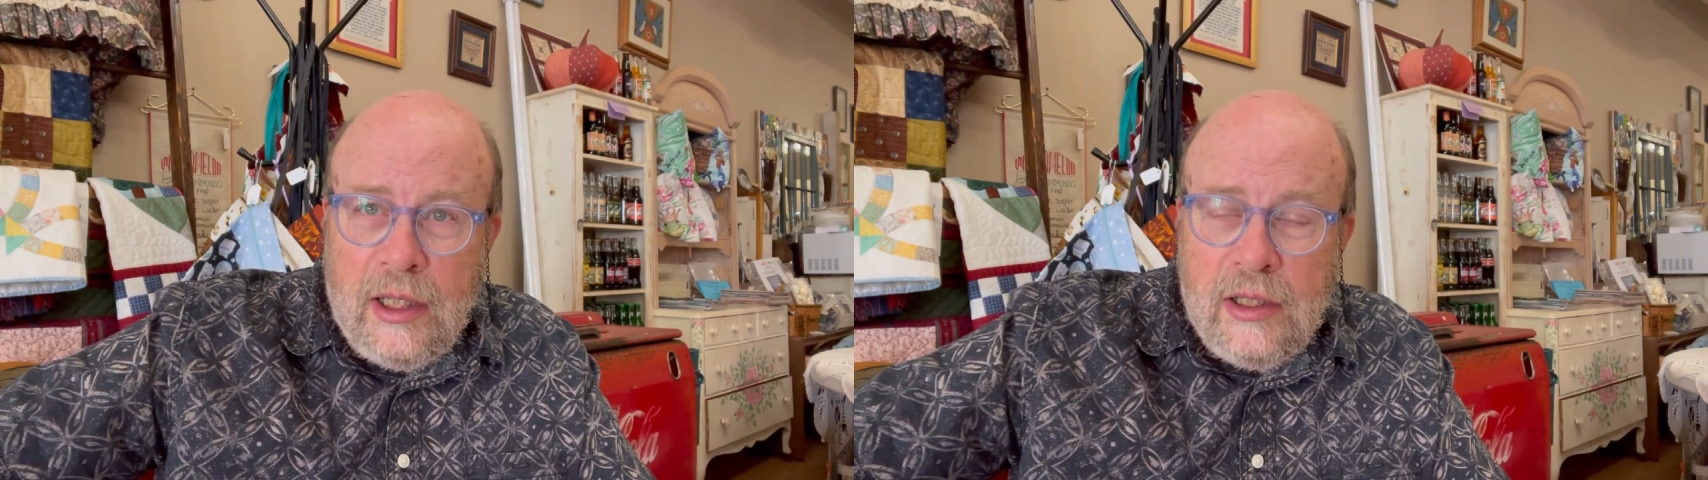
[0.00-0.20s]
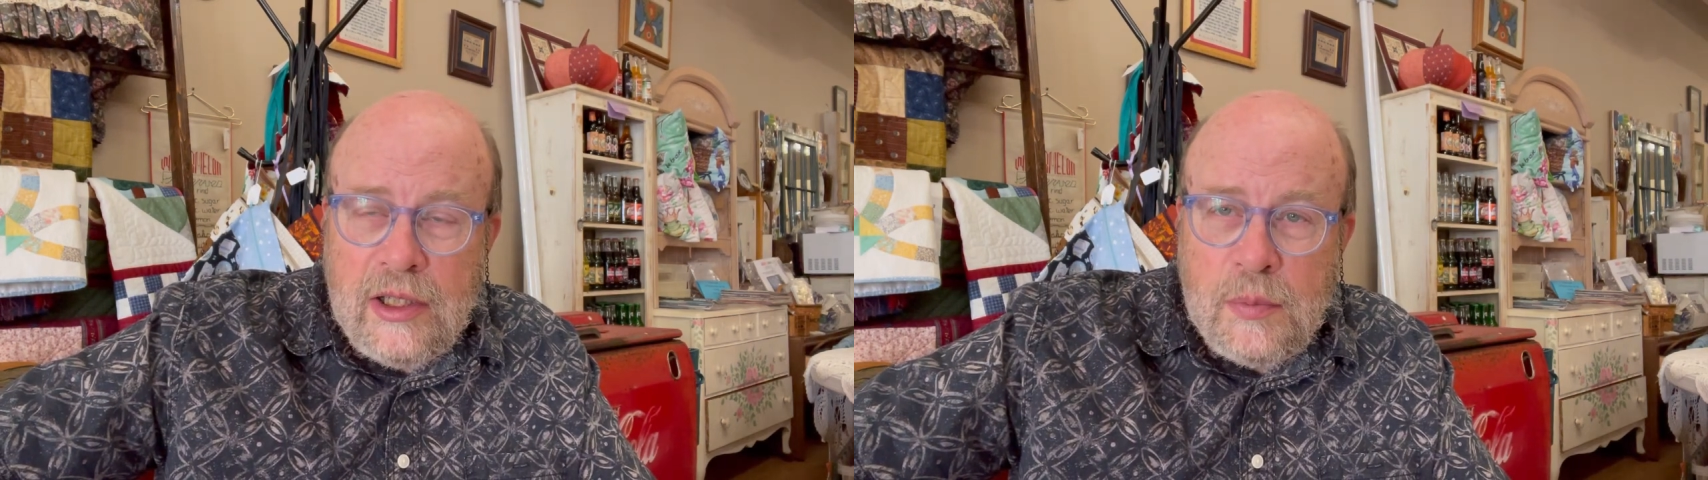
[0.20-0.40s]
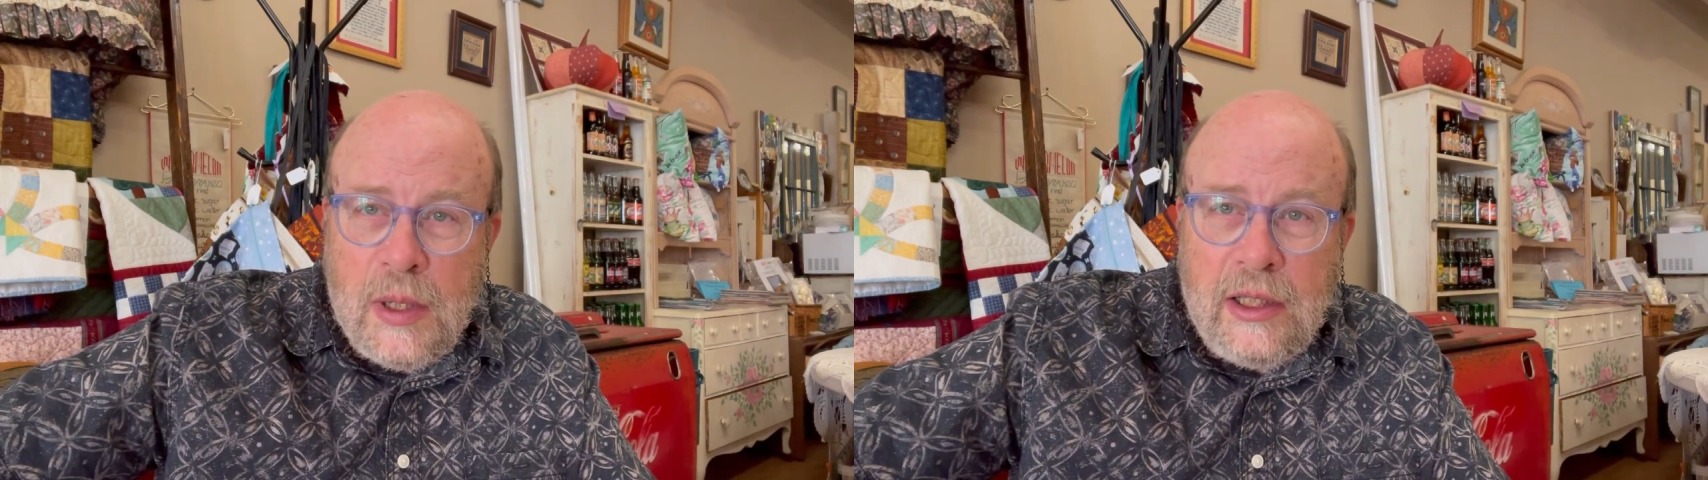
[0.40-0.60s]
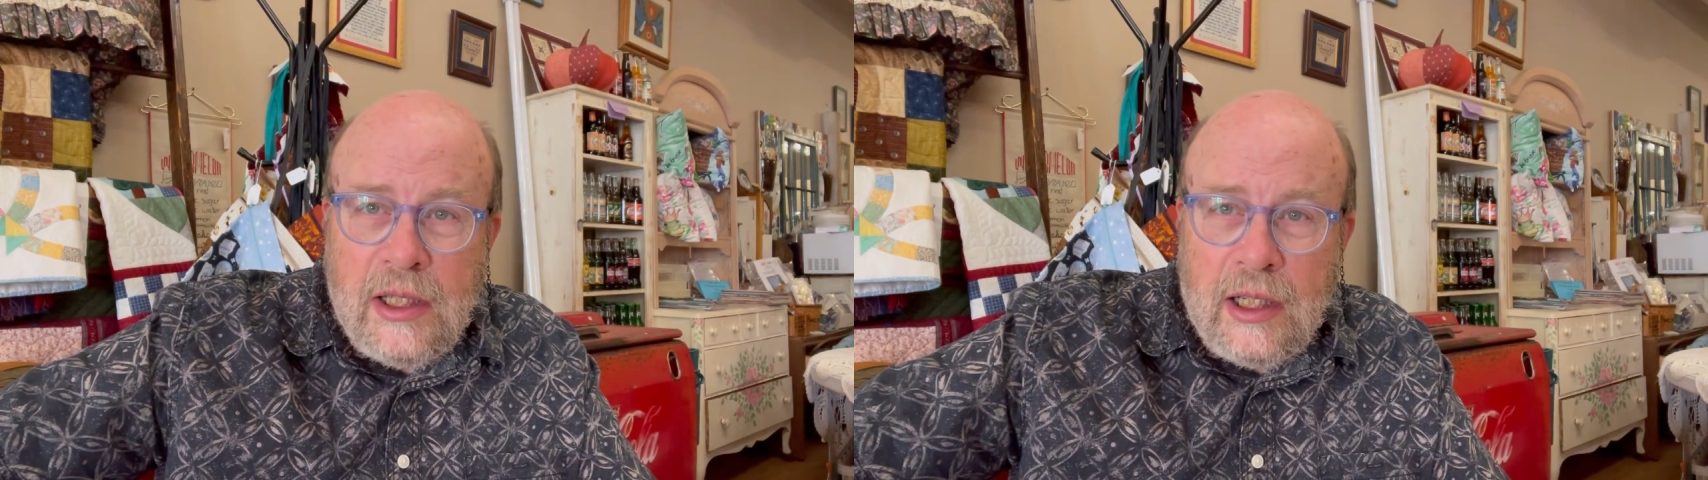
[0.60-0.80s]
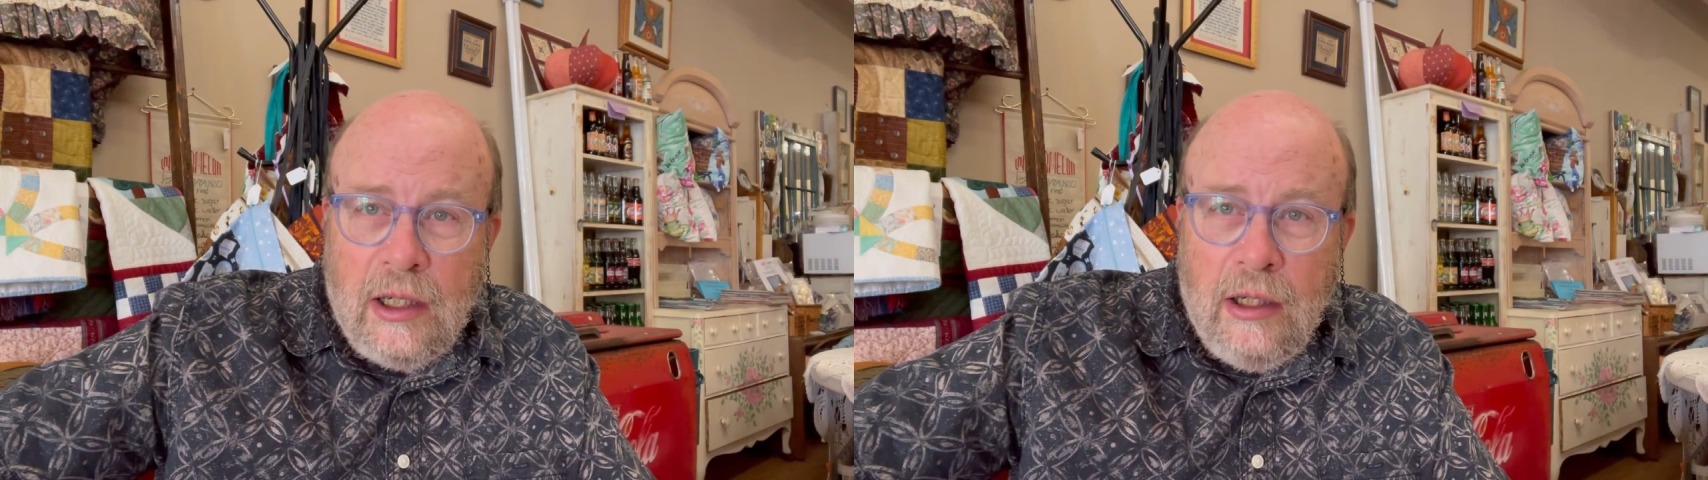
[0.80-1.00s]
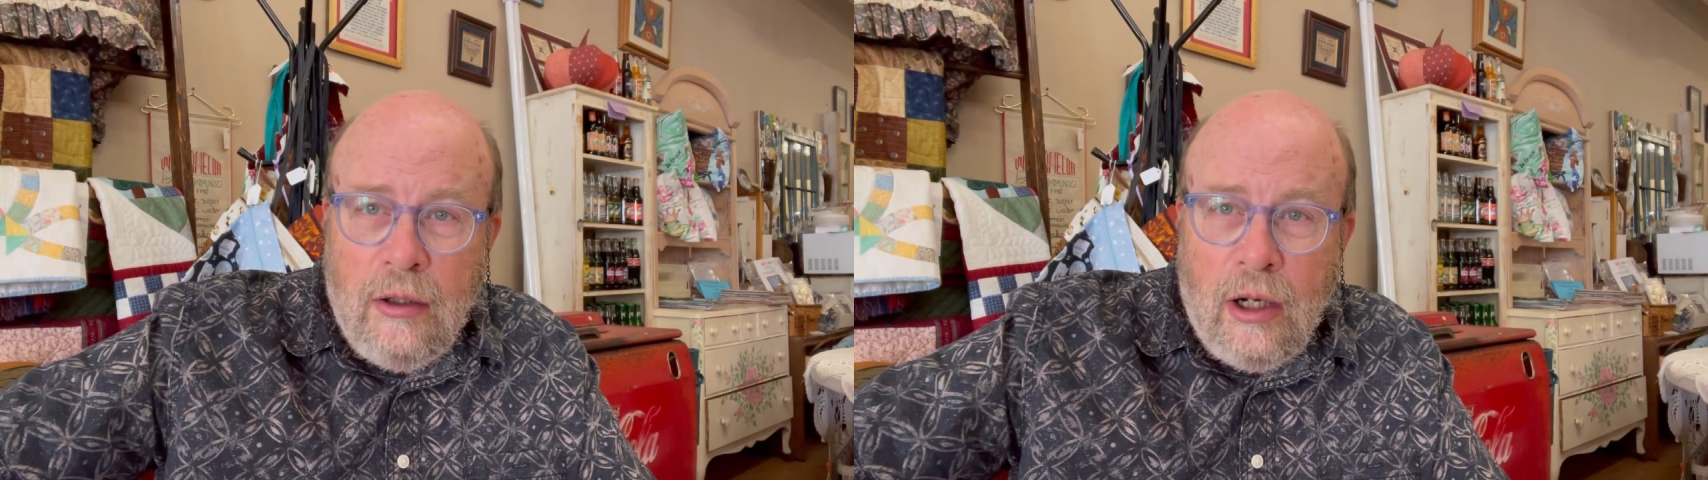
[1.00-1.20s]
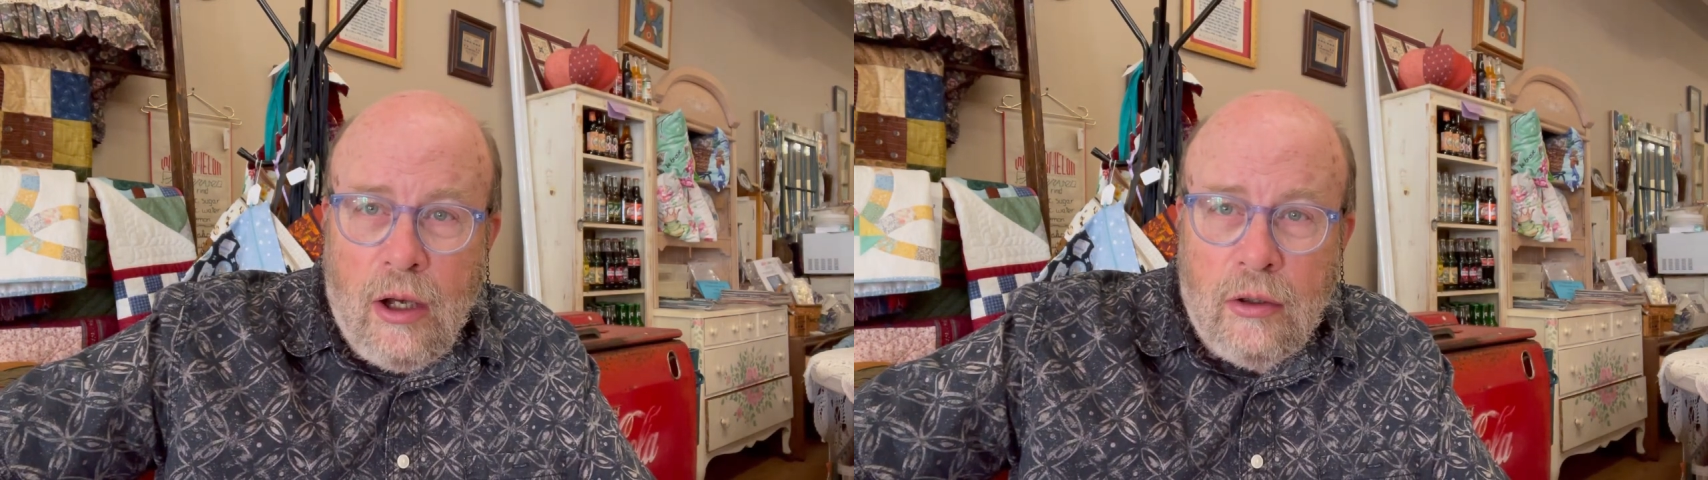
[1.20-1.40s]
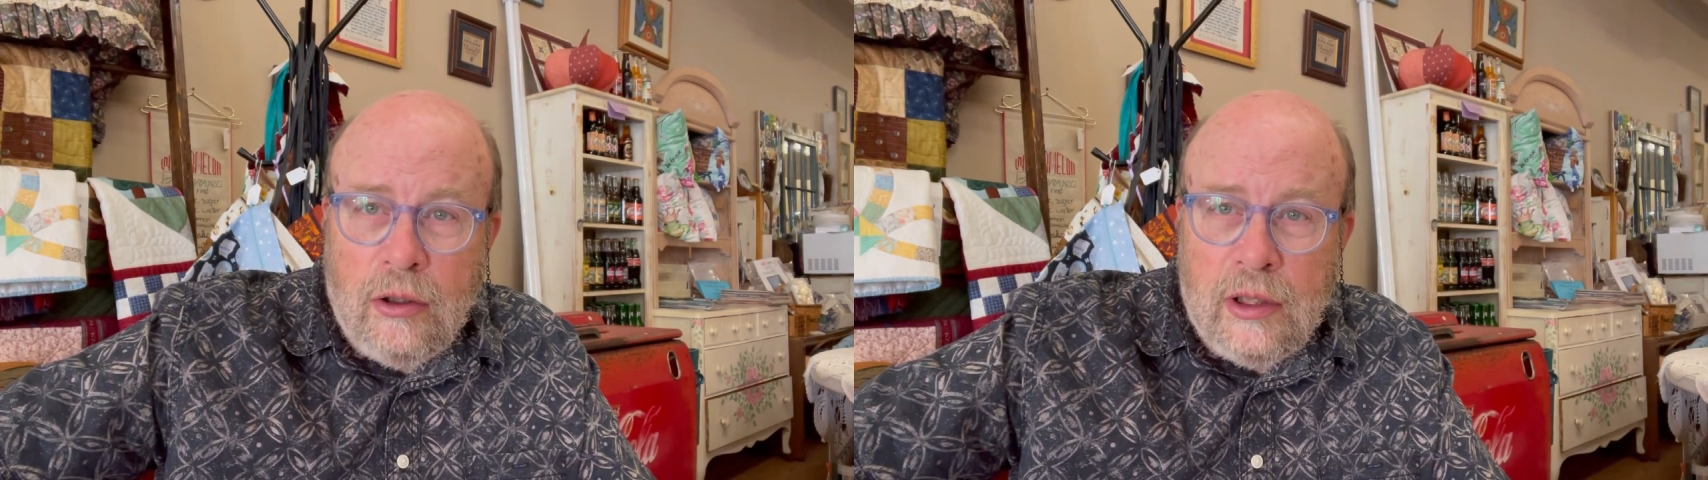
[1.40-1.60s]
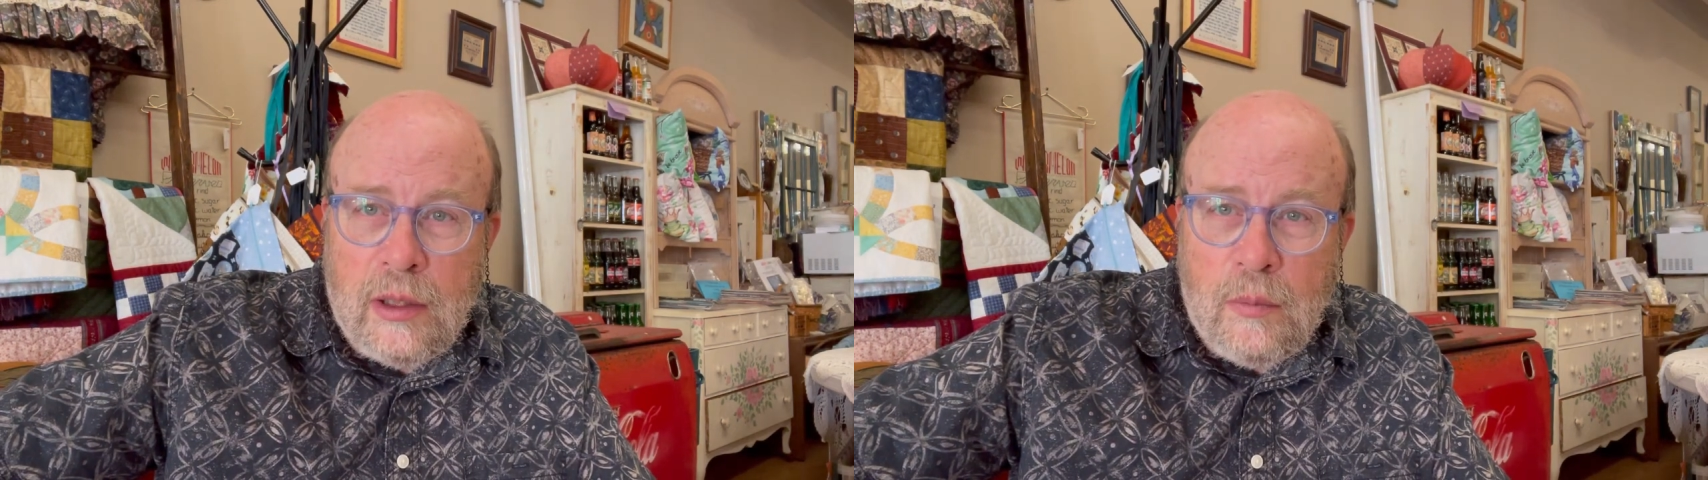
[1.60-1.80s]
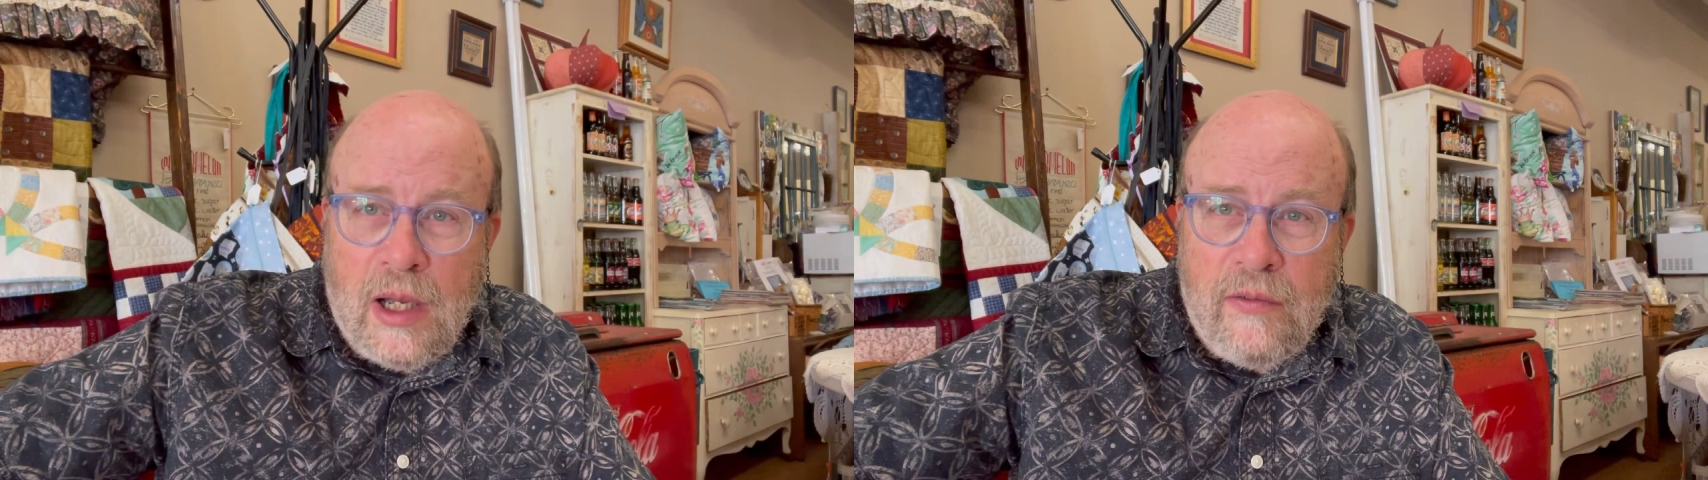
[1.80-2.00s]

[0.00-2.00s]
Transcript: and this may take a little longer than my